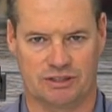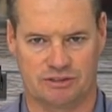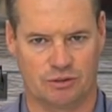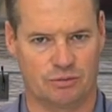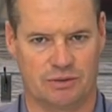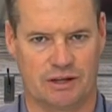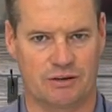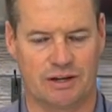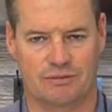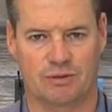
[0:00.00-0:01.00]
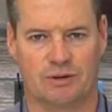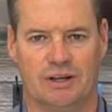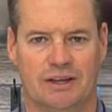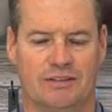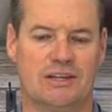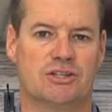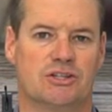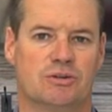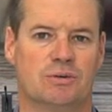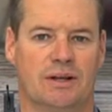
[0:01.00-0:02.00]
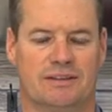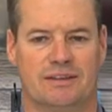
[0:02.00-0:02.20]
and so they're never the issue.